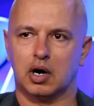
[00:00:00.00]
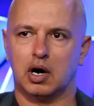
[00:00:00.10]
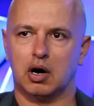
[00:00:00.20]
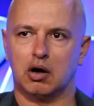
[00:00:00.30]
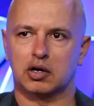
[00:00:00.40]

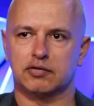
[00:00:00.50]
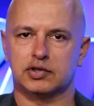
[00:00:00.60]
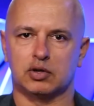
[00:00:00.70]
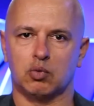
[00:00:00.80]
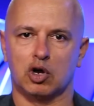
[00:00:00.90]
I'll give it
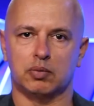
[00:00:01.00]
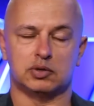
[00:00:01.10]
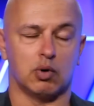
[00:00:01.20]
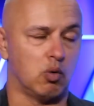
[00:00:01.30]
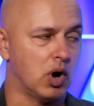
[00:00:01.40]
to the
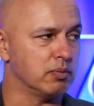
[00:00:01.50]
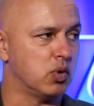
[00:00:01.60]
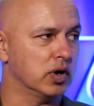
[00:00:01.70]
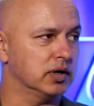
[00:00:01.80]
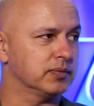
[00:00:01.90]
Wallabies by 1
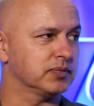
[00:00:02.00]
point.